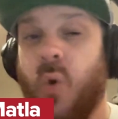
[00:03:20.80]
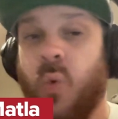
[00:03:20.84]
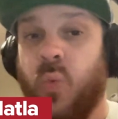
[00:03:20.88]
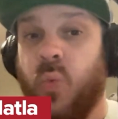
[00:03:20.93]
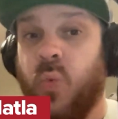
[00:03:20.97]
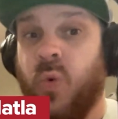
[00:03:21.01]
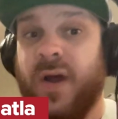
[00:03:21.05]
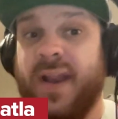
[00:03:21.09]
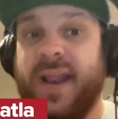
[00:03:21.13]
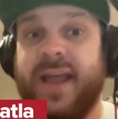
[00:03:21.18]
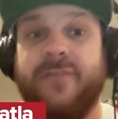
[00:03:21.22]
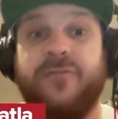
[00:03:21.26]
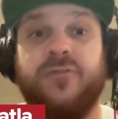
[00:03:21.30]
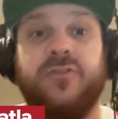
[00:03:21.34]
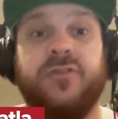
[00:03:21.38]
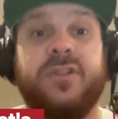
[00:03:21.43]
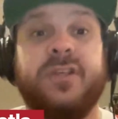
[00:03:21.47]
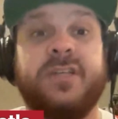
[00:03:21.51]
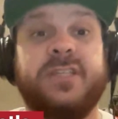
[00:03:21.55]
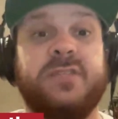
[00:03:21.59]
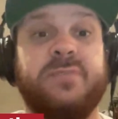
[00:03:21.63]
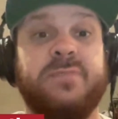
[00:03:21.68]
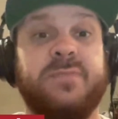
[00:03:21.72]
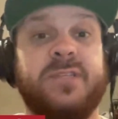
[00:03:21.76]
whatever
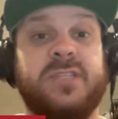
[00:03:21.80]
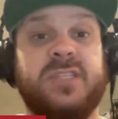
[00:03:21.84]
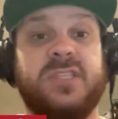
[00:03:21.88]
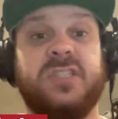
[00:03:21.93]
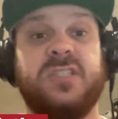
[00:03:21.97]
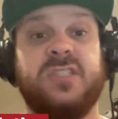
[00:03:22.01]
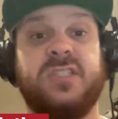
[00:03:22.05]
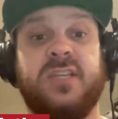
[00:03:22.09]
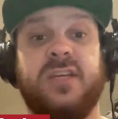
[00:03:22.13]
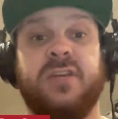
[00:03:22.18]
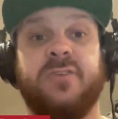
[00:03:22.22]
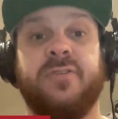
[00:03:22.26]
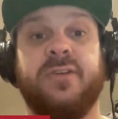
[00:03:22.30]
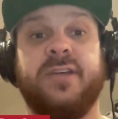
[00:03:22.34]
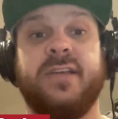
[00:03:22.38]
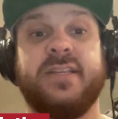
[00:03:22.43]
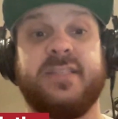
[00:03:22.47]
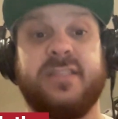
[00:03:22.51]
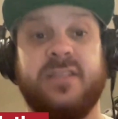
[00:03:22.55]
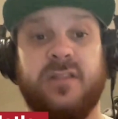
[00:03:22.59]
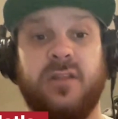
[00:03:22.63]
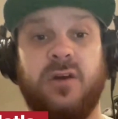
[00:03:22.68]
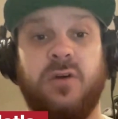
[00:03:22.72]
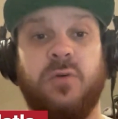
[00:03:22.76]
this
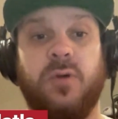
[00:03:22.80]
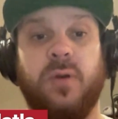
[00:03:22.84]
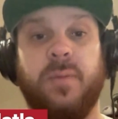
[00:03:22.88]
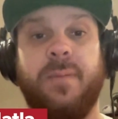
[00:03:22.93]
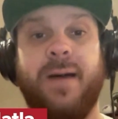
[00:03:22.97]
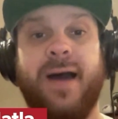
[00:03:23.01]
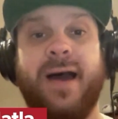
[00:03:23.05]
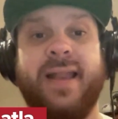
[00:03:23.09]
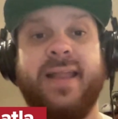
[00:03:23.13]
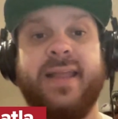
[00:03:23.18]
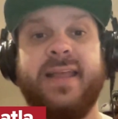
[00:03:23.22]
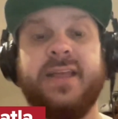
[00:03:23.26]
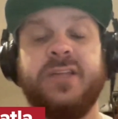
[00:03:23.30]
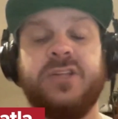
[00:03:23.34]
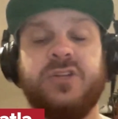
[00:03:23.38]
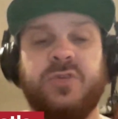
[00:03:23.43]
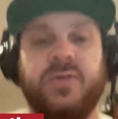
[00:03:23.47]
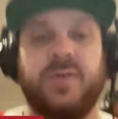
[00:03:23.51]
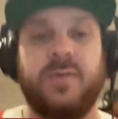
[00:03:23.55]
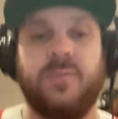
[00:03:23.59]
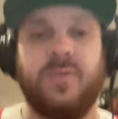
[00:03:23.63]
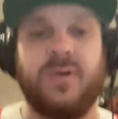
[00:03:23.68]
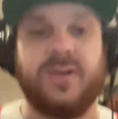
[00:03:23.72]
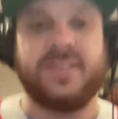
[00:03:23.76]
mysterious lower body
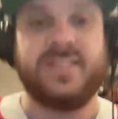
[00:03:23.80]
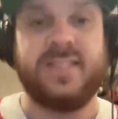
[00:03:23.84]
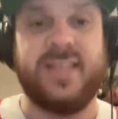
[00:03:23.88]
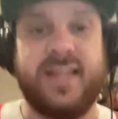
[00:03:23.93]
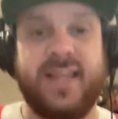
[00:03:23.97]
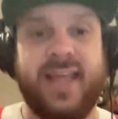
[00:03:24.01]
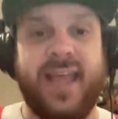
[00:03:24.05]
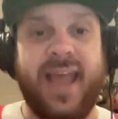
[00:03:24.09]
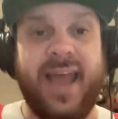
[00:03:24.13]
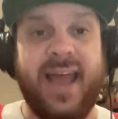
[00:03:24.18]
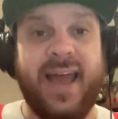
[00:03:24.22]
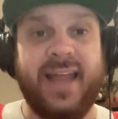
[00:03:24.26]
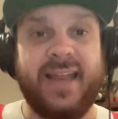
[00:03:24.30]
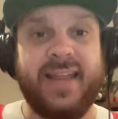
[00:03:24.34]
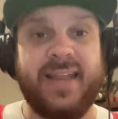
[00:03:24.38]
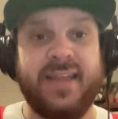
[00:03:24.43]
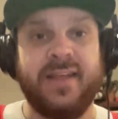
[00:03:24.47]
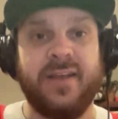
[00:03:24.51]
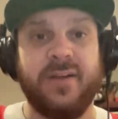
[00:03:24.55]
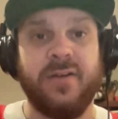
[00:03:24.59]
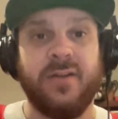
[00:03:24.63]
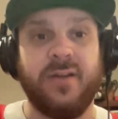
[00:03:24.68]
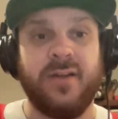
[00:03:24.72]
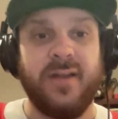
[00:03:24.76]
injury was that he had
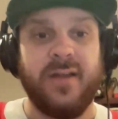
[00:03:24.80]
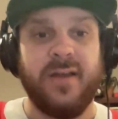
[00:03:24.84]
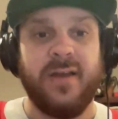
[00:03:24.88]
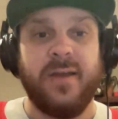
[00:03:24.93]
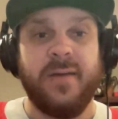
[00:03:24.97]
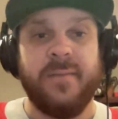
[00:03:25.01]
here.